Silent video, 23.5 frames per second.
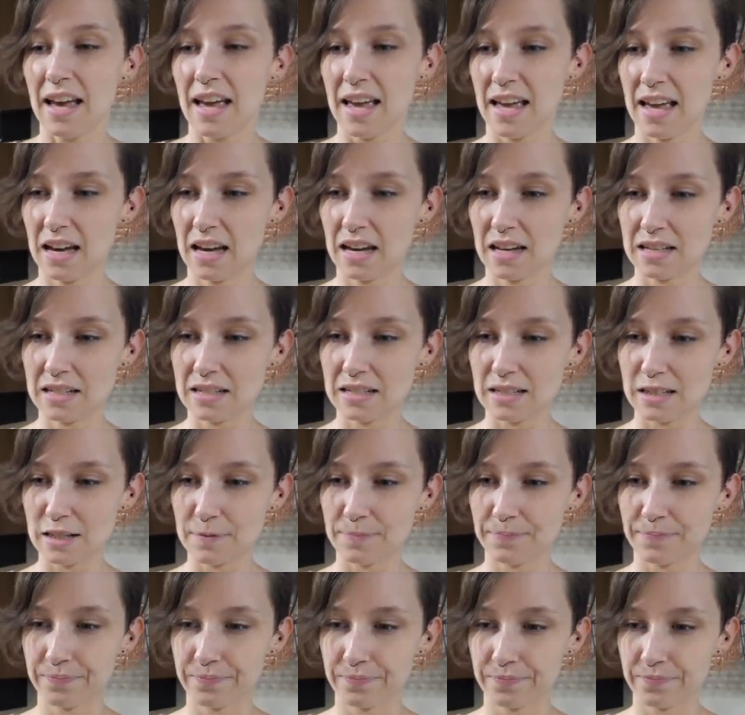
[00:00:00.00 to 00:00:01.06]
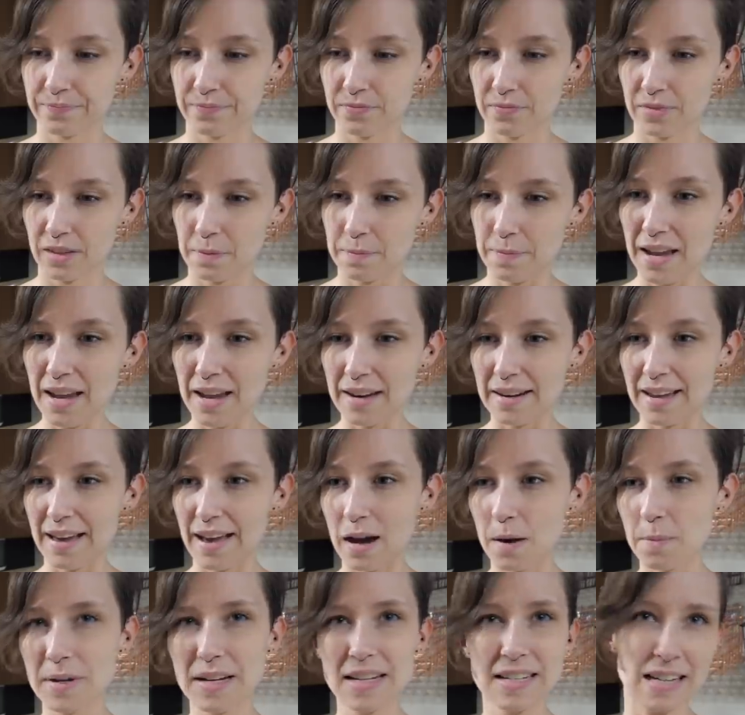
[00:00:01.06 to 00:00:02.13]
And, man,
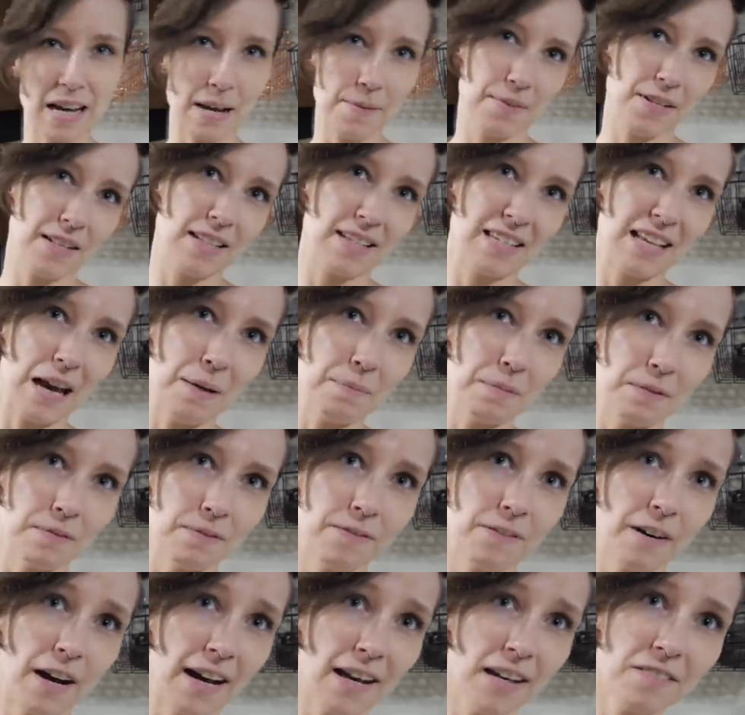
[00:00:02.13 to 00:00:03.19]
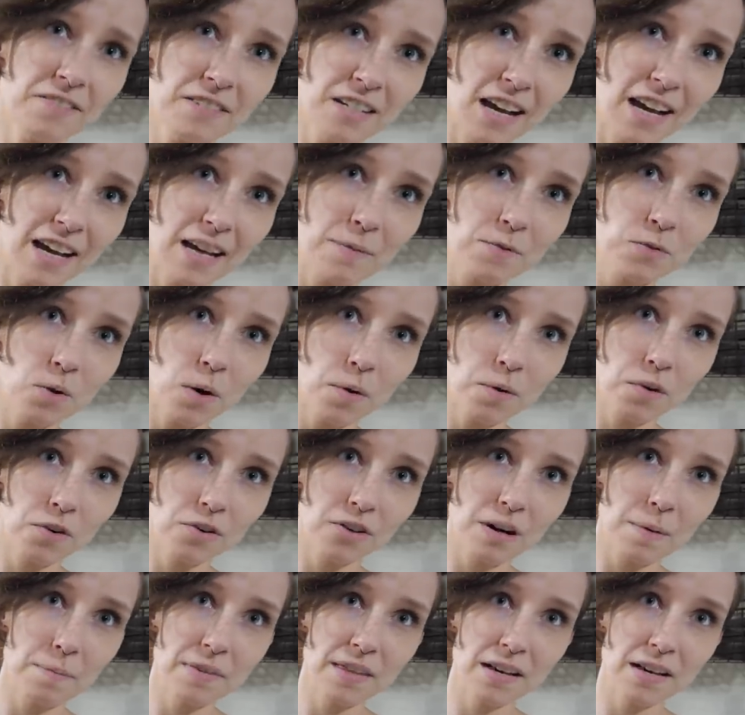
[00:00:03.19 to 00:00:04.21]
how many times did this happen? 5 times while we were up there?